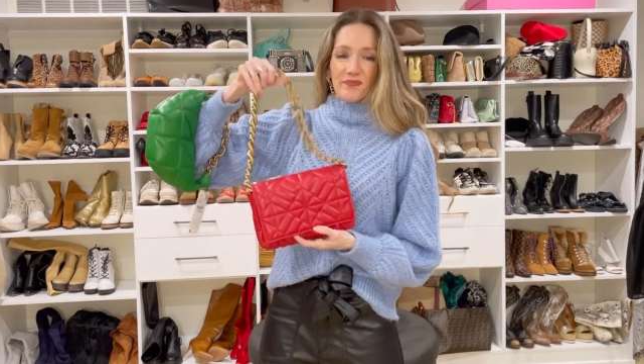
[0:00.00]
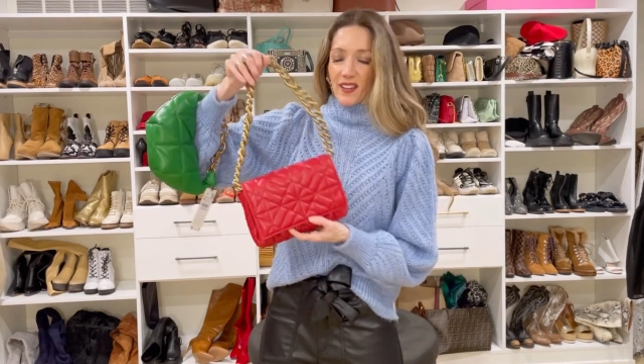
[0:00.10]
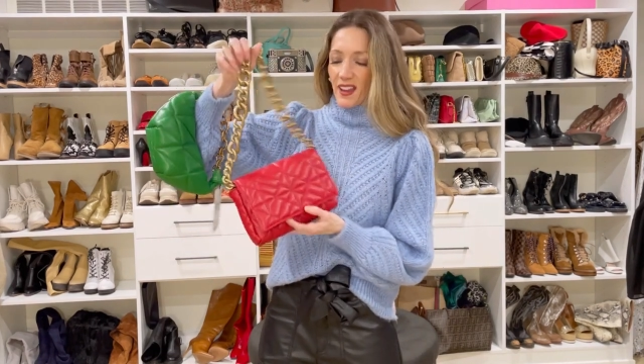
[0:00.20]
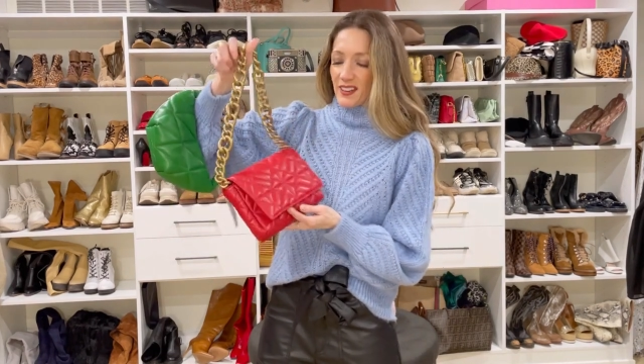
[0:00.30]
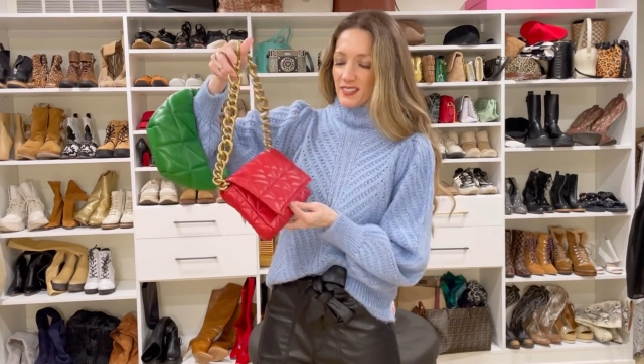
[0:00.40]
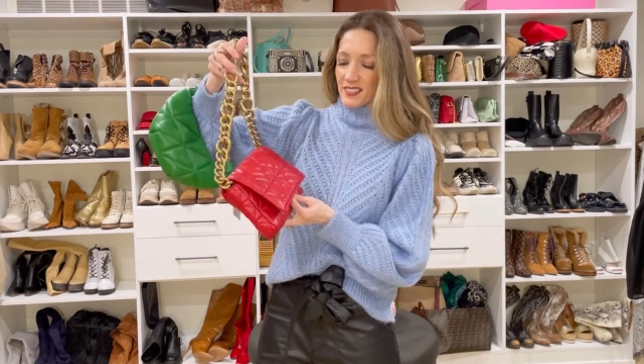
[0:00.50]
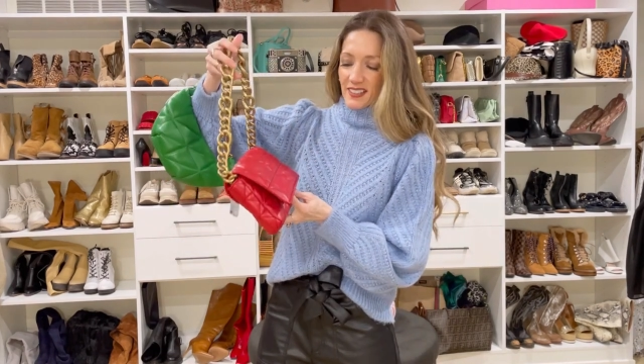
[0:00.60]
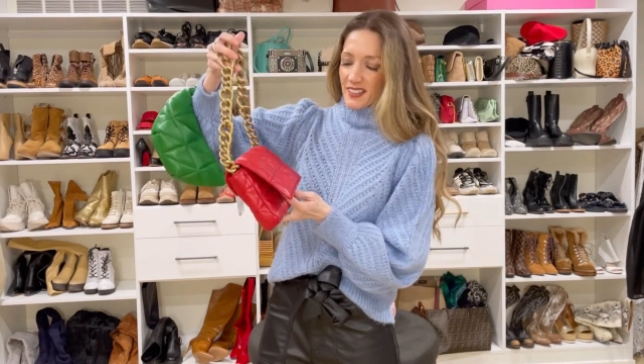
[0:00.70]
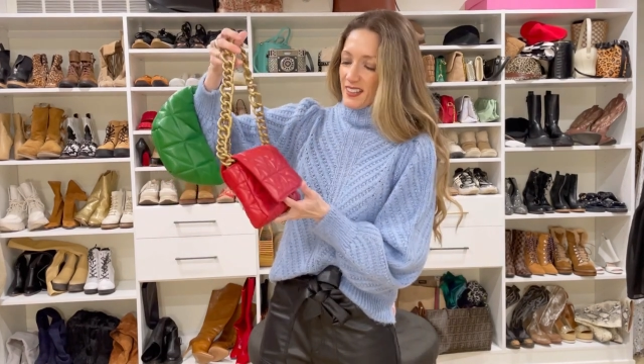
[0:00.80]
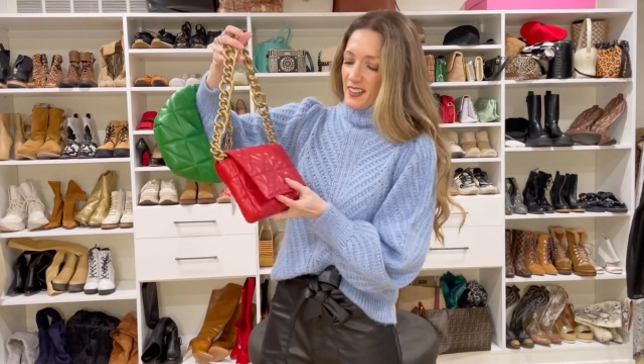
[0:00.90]
I
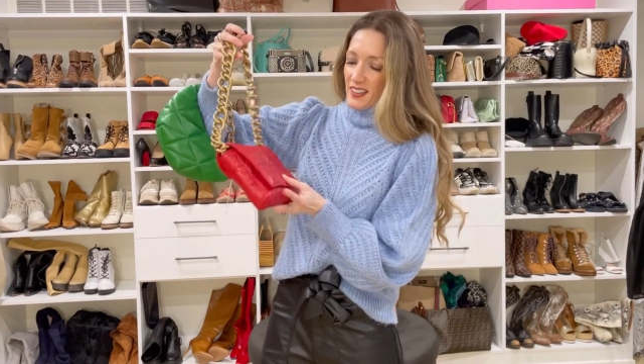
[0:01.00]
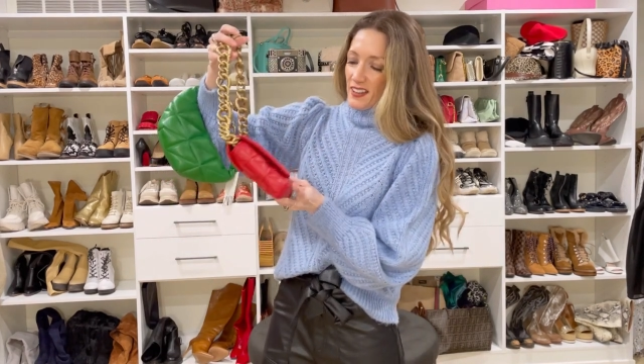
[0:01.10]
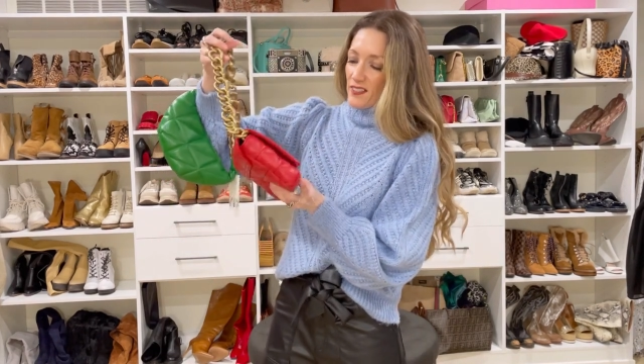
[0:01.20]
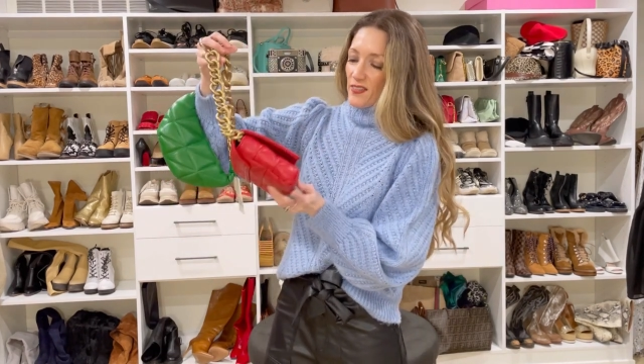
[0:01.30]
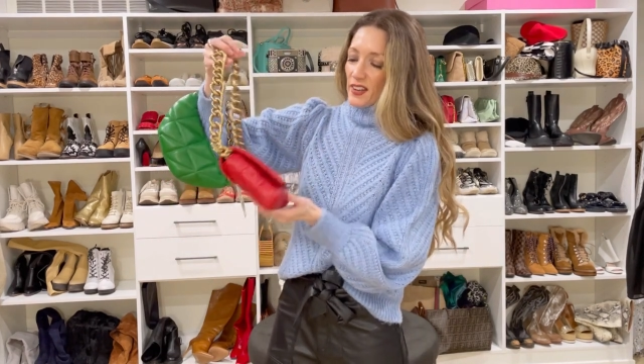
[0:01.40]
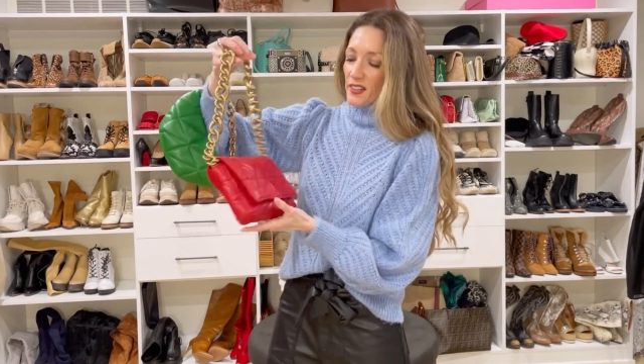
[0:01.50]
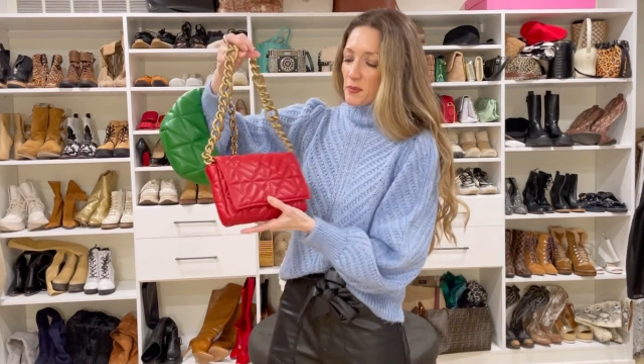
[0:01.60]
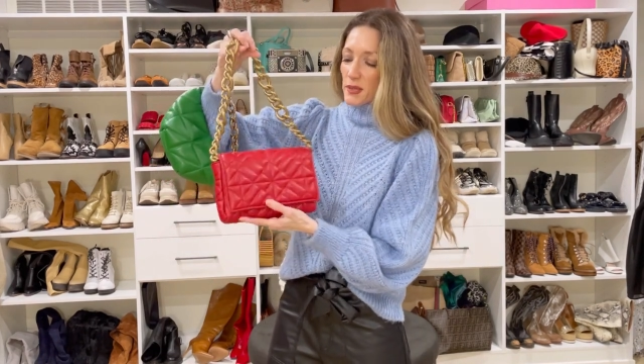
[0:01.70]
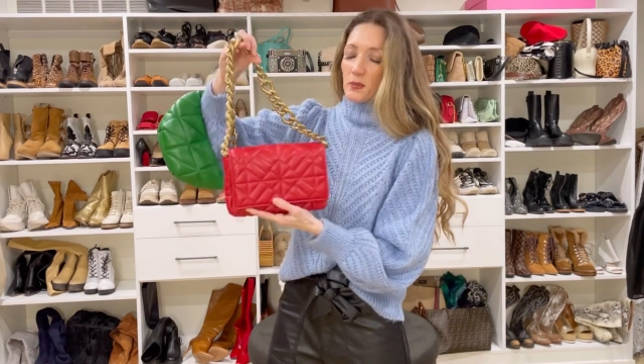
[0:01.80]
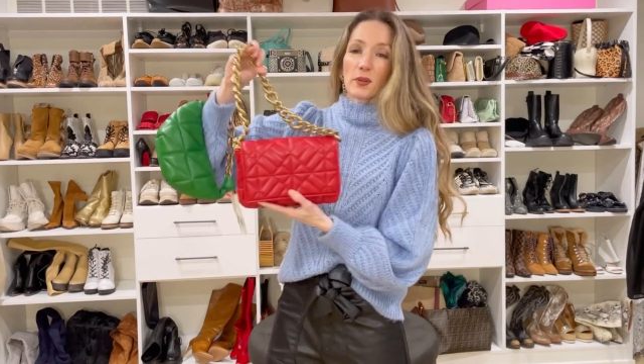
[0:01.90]
finally
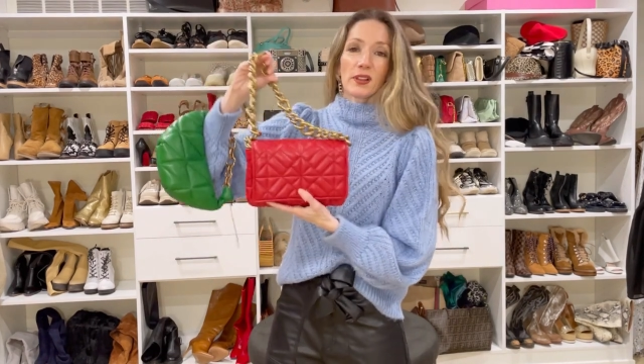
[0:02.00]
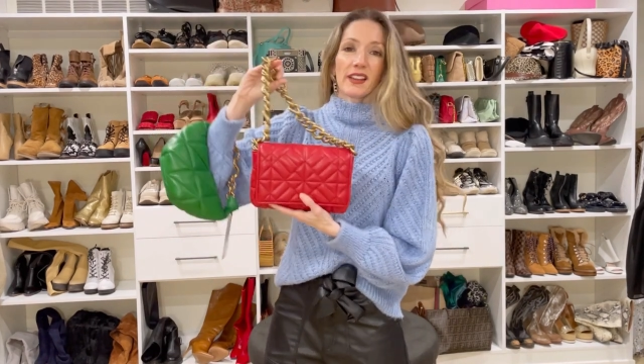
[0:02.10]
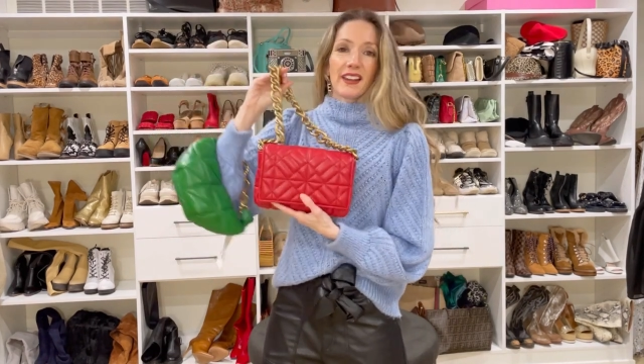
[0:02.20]
bit the bullet